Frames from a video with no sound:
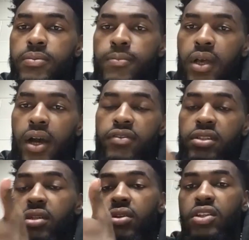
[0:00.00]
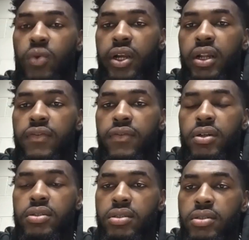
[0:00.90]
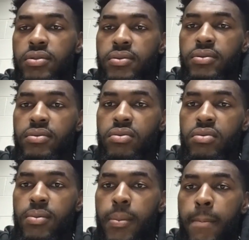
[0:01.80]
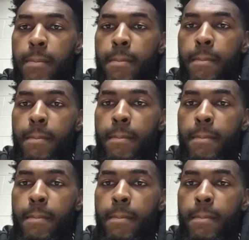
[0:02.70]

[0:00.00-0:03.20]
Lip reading: obviously, you know, it's working out for us.